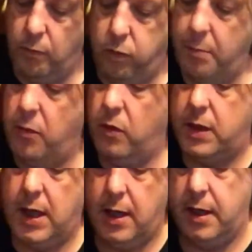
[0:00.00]
One more
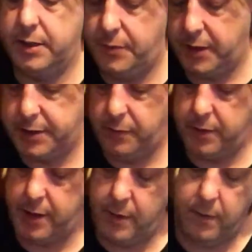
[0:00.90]
card, because I
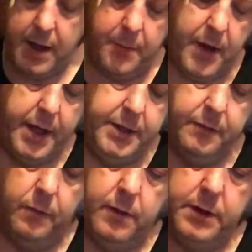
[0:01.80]
want to know what that Page
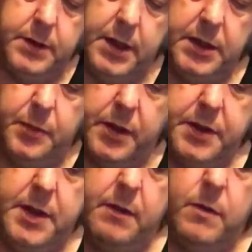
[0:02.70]
of Wands is,
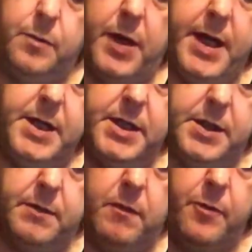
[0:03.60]
because they're all
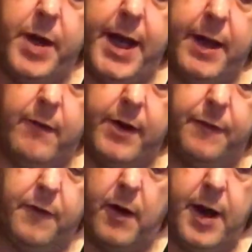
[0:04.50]
pages ruminating around a
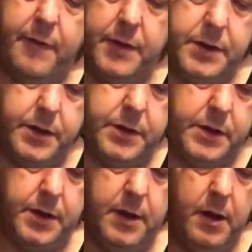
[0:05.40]
5. It's
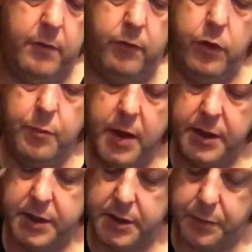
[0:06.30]
just
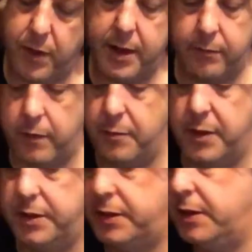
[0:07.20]
rumours, spreading
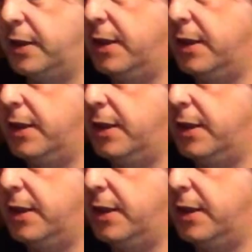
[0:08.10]
rumours.